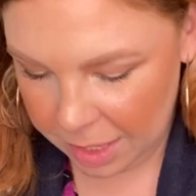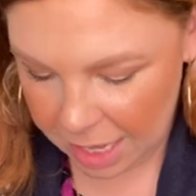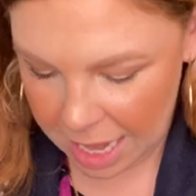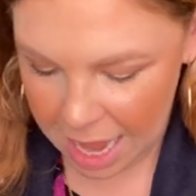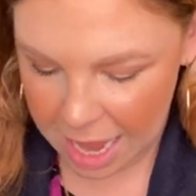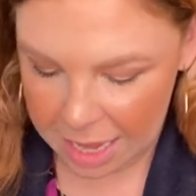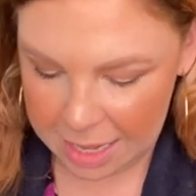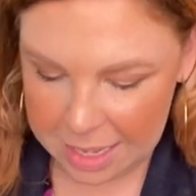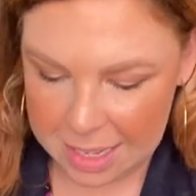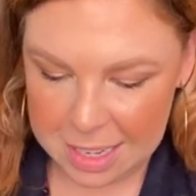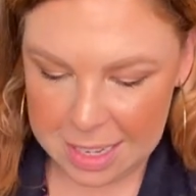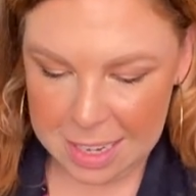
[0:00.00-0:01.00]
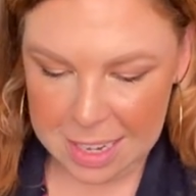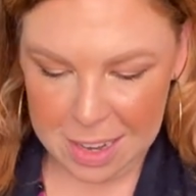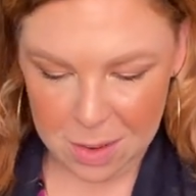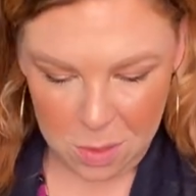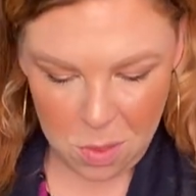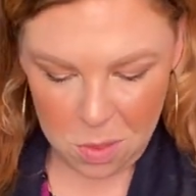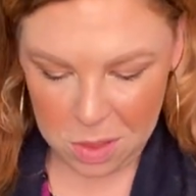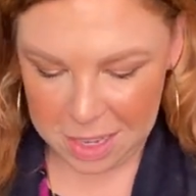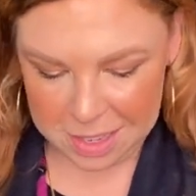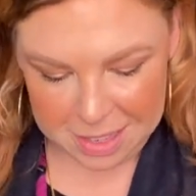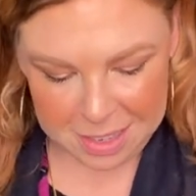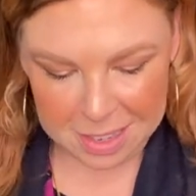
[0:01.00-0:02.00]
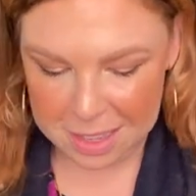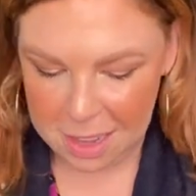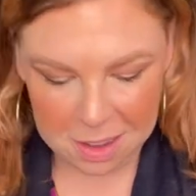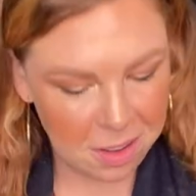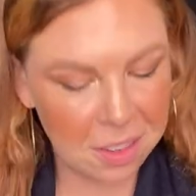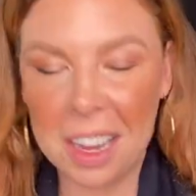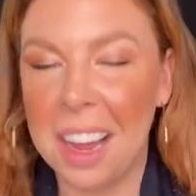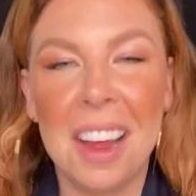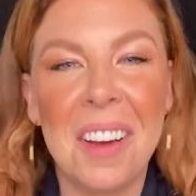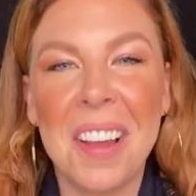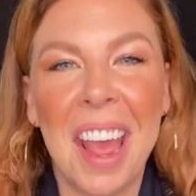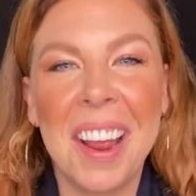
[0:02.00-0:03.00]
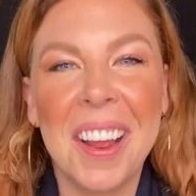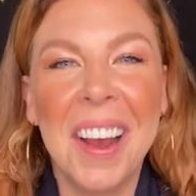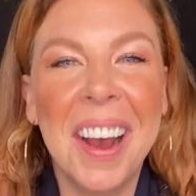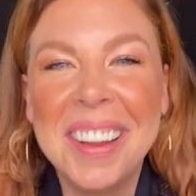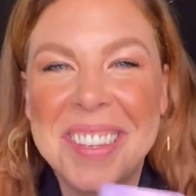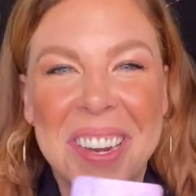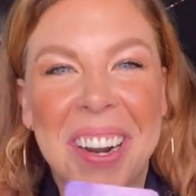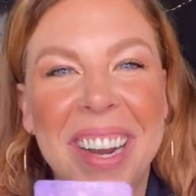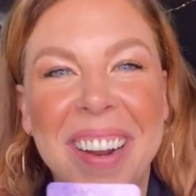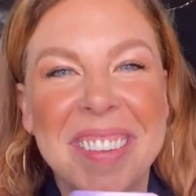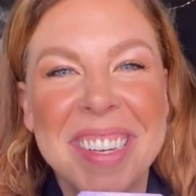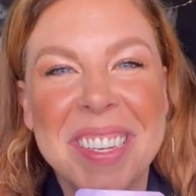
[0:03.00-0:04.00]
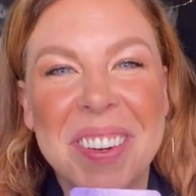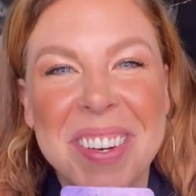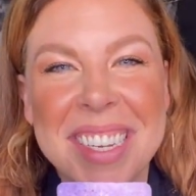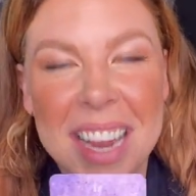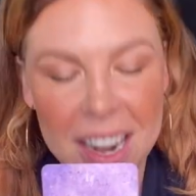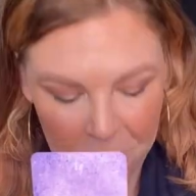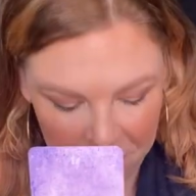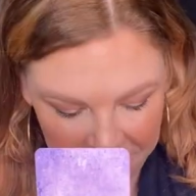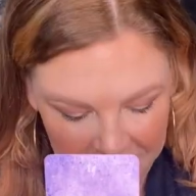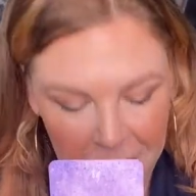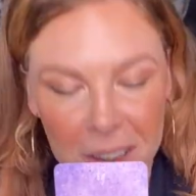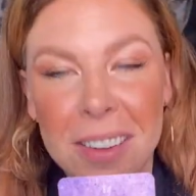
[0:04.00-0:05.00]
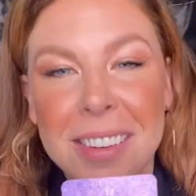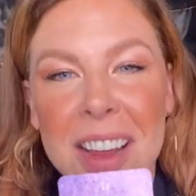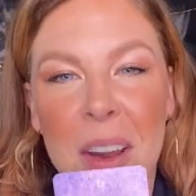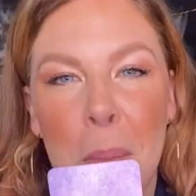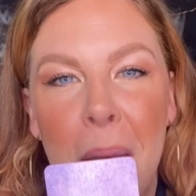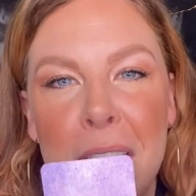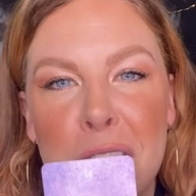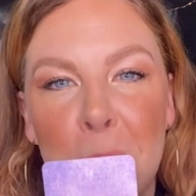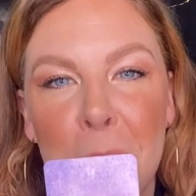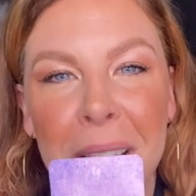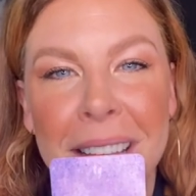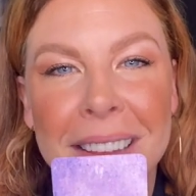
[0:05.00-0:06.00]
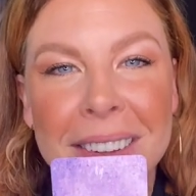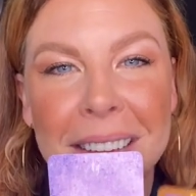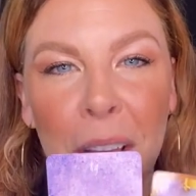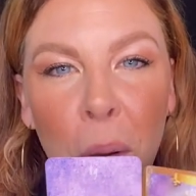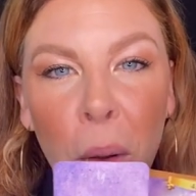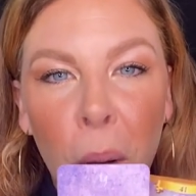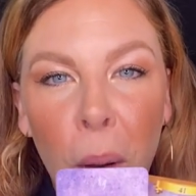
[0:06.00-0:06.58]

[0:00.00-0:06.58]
yes. Ooh, these, oh God. Okay. Sorry. I'm just so excited when the colors kind of match up like this. Like,